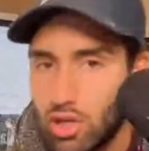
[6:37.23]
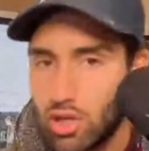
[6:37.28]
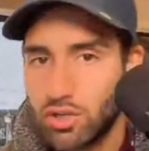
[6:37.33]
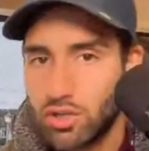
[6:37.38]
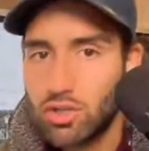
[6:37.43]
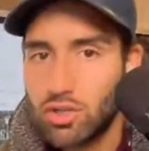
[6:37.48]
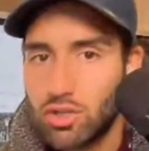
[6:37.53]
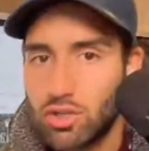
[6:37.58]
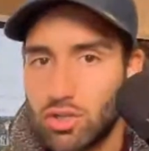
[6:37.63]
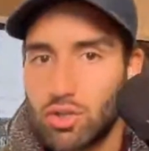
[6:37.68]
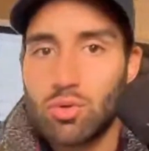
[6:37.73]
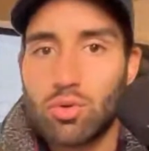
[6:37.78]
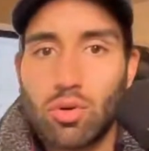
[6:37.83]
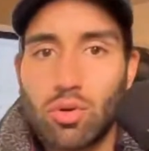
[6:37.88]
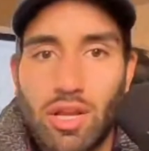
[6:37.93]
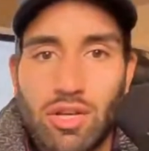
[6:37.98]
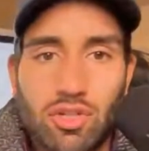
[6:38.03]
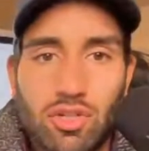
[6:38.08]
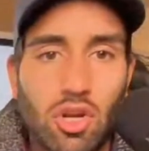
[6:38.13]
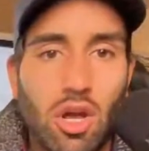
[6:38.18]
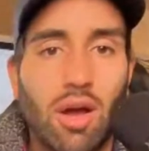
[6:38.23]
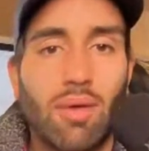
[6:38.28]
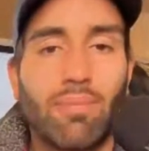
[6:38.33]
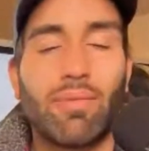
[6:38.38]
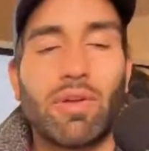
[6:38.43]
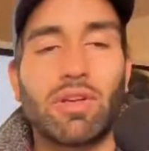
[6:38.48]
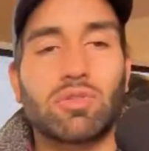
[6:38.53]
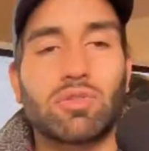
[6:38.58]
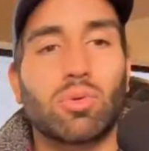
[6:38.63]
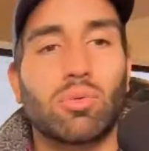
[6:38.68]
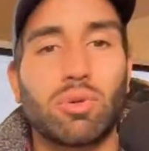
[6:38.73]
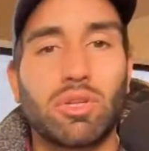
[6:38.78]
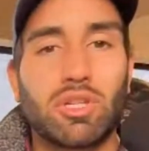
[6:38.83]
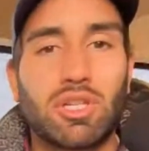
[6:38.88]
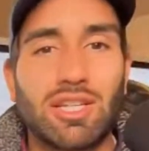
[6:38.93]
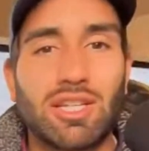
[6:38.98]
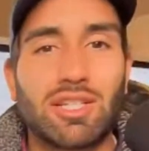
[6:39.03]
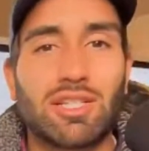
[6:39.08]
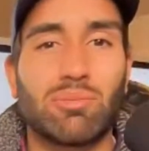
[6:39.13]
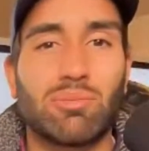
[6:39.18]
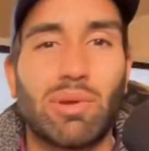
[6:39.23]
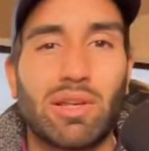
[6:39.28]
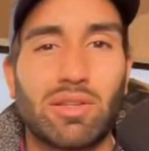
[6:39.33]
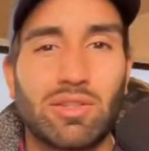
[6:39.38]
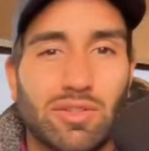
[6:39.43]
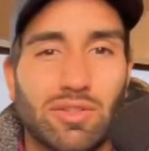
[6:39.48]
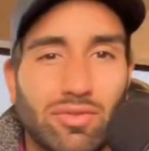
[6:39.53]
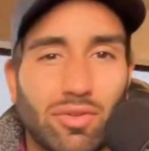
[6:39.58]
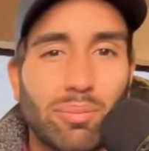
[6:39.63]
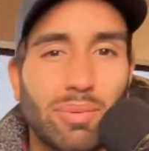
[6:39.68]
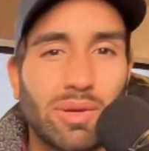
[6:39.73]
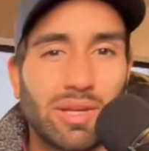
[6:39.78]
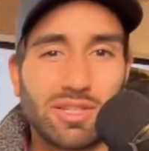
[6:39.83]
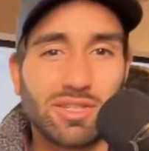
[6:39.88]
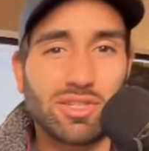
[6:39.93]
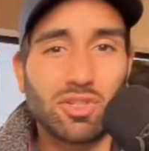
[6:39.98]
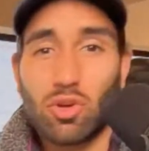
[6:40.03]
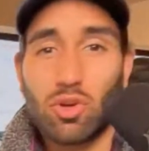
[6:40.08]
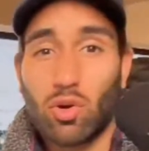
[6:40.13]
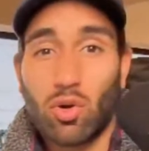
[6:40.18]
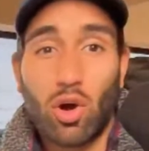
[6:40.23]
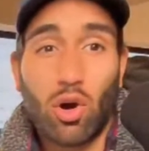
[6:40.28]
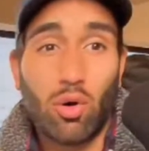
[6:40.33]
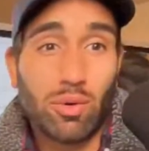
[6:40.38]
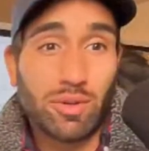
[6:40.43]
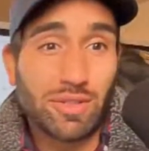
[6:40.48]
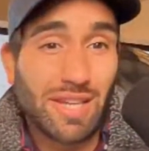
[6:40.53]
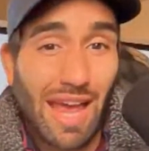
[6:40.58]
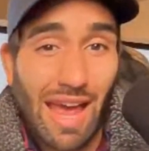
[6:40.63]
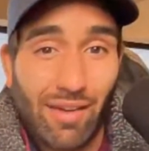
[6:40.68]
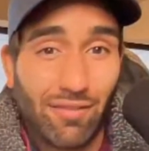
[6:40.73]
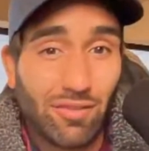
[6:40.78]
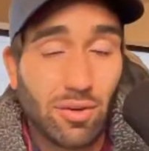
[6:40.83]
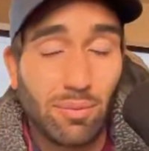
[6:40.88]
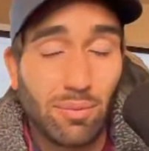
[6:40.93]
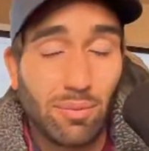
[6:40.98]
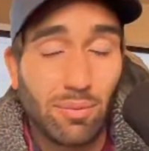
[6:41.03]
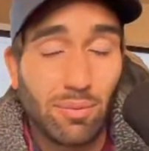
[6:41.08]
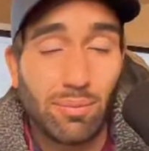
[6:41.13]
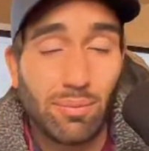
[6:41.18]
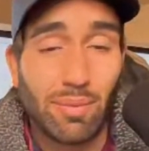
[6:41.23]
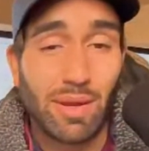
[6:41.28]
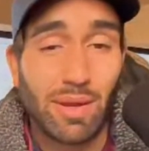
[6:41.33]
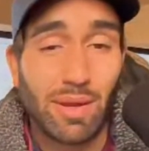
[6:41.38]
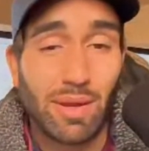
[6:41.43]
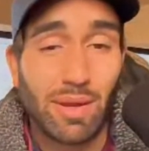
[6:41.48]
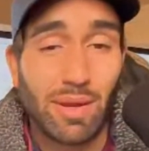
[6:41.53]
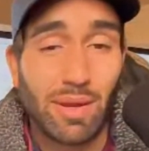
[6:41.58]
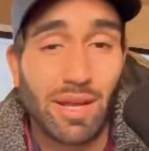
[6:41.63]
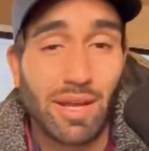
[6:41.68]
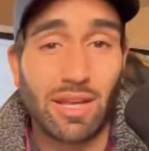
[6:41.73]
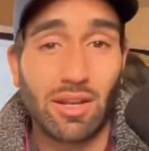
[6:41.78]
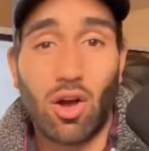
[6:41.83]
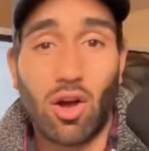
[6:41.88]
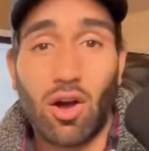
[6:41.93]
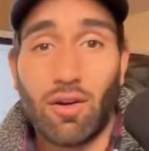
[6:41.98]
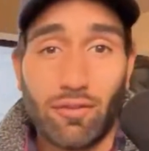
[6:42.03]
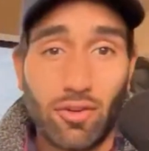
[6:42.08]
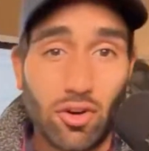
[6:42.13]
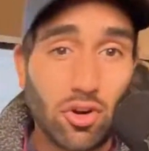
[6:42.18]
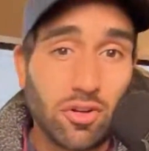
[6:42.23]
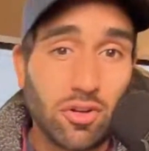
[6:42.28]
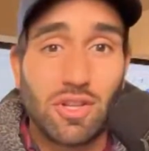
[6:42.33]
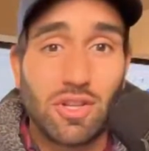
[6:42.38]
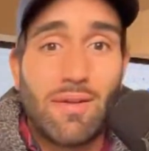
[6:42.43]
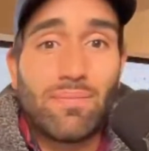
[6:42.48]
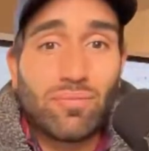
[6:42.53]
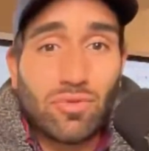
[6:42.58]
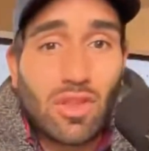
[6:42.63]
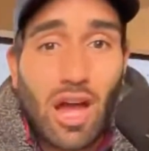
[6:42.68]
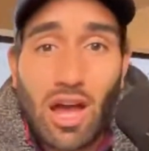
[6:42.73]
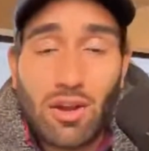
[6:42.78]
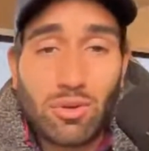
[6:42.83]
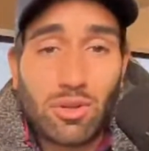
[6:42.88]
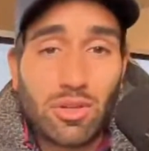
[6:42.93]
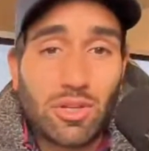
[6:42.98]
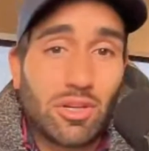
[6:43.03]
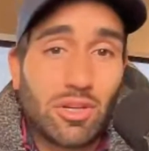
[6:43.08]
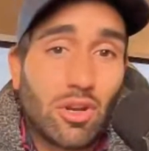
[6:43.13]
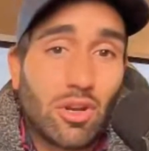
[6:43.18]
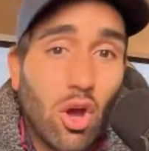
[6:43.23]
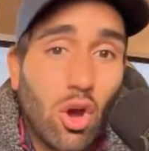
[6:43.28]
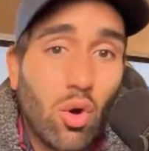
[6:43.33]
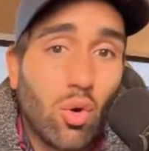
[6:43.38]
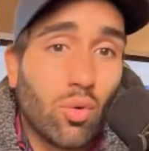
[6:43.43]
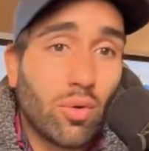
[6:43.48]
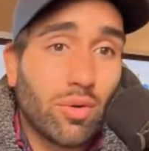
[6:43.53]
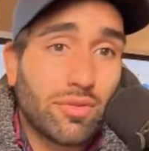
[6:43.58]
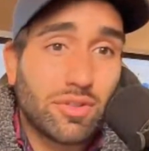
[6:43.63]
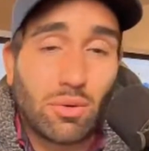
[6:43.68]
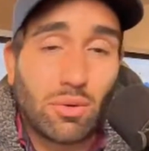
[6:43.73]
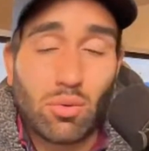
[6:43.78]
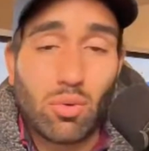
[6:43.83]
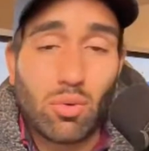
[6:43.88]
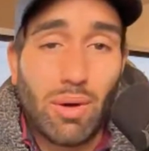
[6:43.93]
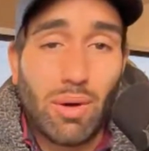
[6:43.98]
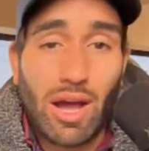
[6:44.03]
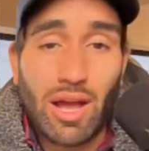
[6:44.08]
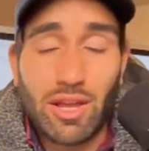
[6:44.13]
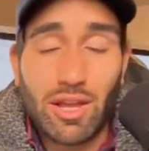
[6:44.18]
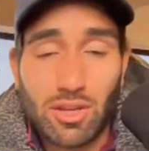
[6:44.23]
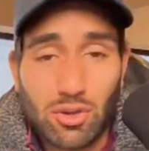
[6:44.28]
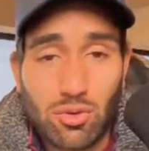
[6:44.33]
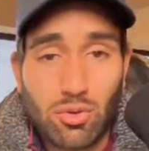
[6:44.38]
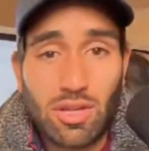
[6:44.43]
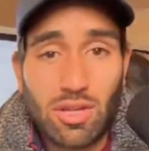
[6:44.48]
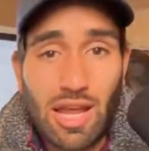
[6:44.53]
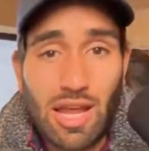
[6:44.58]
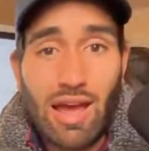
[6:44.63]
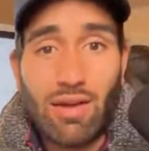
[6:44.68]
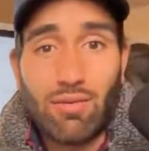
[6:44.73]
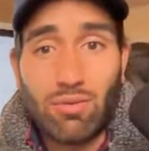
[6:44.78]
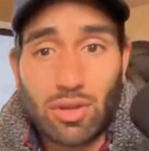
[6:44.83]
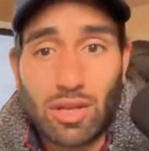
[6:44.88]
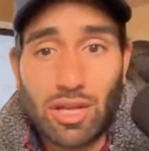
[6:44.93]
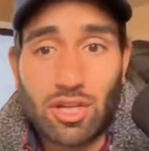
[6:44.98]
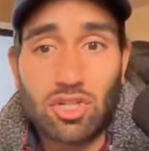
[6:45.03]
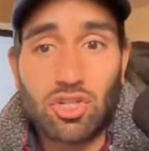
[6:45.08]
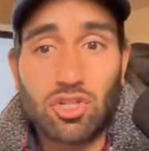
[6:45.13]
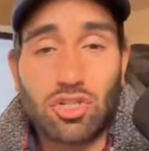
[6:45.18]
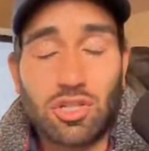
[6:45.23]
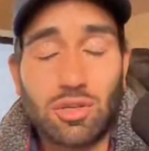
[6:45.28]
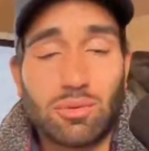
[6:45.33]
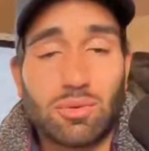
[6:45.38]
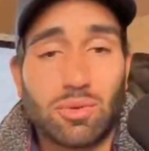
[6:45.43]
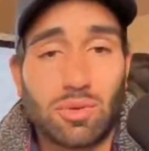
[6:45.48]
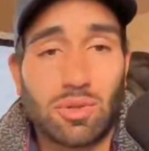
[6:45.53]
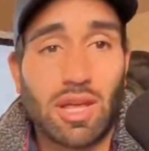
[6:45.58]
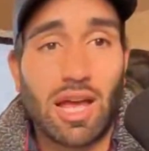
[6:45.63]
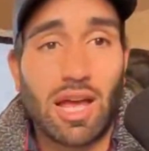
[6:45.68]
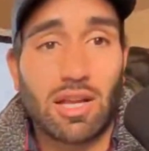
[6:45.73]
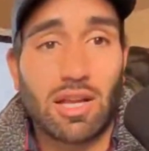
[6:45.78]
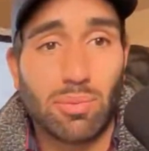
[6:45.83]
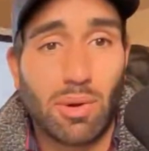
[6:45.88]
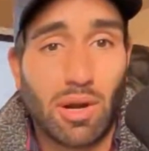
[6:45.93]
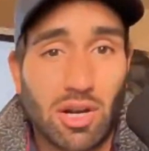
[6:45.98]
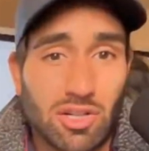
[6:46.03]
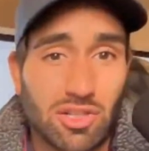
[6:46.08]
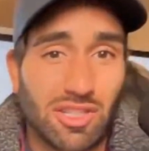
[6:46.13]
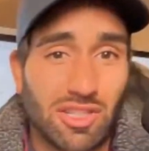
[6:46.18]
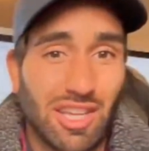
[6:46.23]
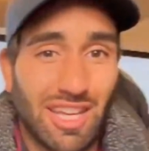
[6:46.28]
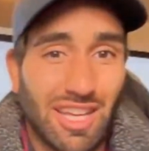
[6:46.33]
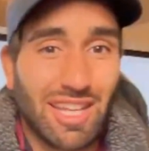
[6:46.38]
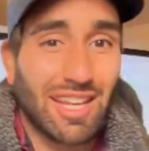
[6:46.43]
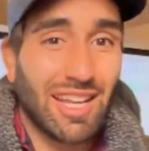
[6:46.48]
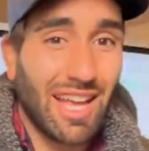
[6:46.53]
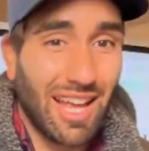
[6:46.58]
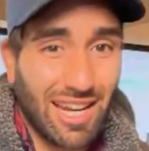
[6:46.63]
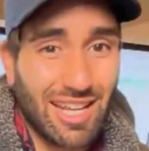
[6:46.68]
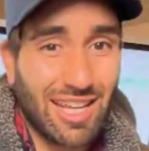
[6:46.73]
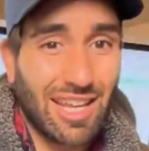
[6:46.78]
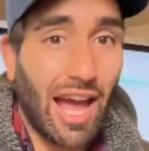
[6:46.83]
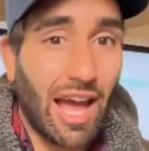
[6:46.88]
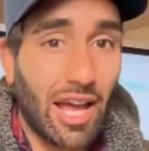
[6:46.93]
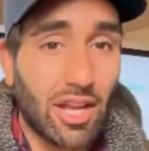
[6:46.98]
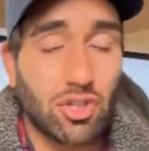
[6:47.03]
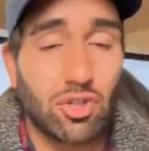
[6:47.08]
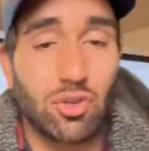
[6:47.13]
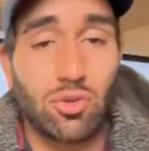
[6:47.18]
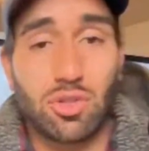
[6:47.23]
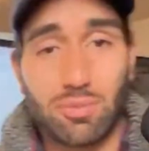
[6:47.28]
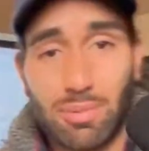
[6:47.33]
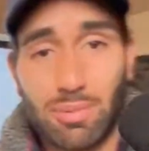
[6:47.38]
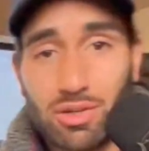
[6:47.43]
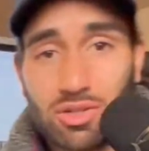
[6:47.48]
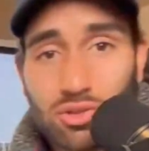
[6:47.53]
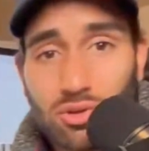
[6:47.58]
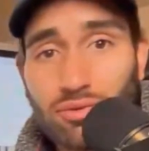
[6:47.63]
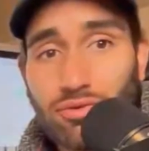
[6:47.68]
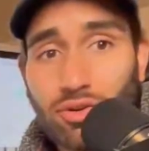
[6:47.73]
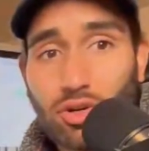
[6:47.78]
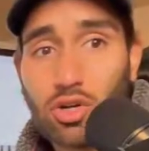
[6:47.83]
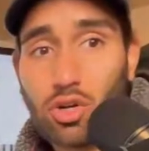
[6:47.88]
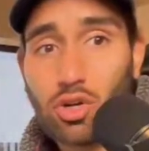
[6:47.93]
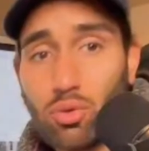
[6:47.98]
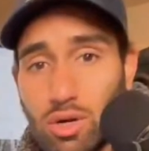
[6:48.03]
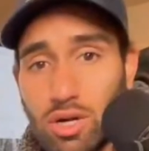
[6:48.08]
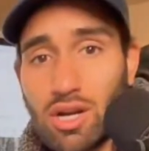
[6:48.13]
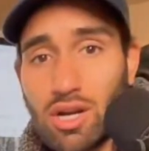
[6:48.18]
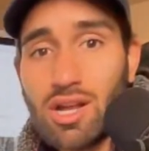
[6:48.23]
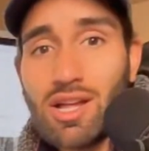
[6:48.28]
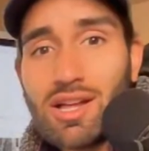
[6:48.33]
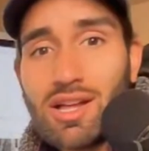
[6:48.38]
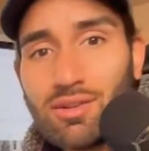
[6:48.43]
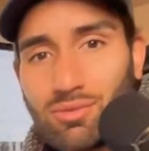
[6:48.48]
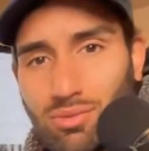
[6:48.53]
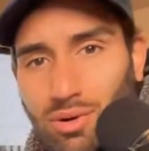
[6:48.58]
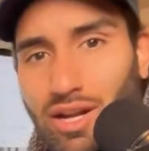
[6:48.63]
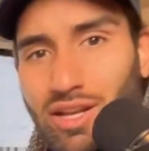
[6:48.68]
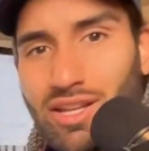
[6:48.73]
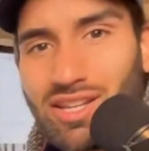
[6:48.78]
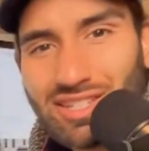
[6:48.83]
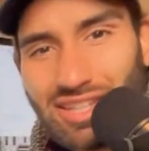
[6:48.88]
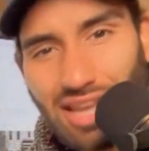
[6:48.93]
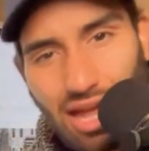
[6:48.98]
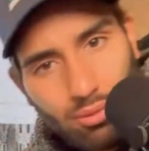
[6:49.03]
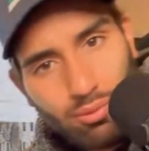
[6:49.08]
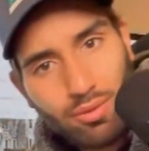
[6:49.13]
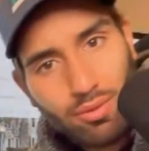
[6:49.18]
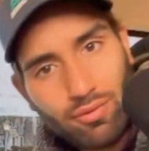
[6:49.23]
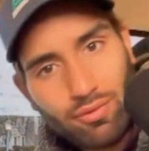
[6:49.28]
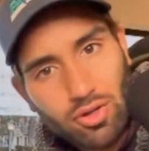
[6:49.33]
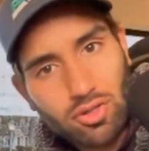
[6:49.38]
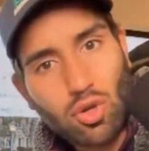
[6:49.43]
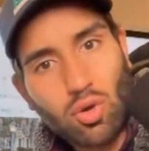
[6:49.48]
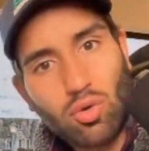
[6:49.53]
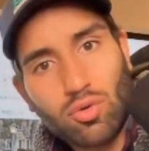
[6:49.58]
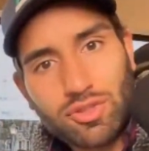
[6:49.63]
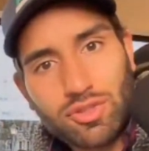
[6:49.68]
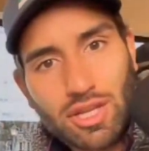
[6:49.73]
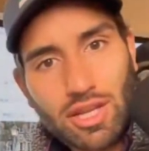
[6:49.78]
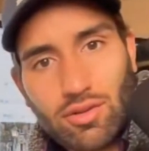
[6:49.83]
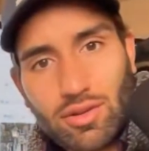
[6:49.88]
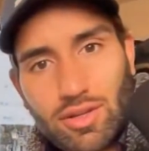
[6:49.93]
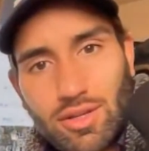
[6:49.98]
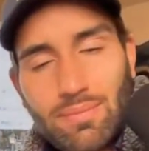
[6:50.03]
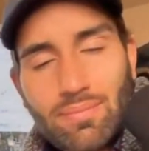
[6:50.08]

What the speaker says: good on you. Great job. That's what we teach in Payneless Flipping is you don't always have to make an offer and just not really know if someone will buy it. You can have relationships with cash buyers and they can kind of guide you, especially if you're newer, right? Not reverse wholesaling,